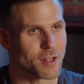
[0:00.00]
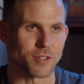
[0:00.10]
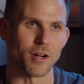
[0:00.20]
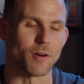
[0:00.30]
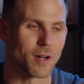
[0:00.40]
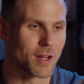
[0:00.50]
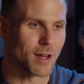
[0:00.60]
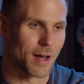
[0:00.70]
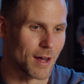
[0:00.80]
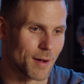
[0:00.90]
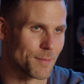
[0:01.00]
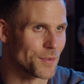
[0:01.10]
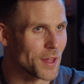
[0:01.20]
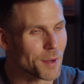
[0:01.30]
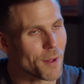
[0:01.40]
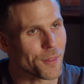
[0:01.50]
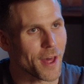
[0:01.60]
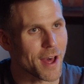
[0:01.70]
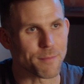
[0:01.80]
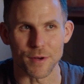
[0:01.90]
So um, think about
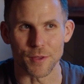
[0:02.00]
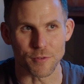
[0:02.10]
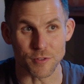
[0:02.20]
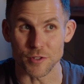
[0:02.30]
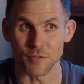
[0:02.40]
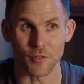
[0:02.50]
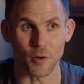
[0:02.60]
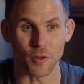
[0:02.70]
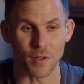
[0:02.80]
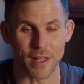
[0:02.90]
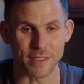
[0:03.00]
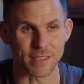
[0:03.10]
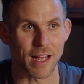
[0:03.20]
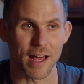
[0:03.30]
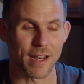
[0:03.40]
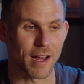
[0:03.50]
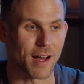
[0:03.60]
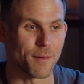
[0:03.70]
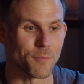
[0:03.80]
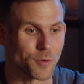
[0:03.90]
that, but those are two focal lengths that
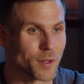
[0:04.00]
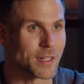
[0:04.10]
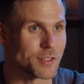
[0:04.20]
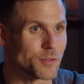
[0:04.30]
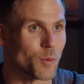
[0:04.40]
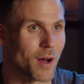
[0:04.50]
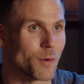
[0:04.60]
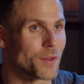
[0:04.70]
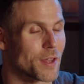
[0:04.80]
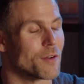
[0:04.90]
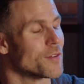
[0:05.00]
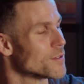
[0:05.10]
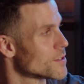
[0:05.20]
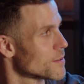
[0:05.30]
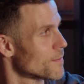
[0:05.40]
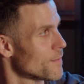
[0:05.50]
um, really do well with interviews.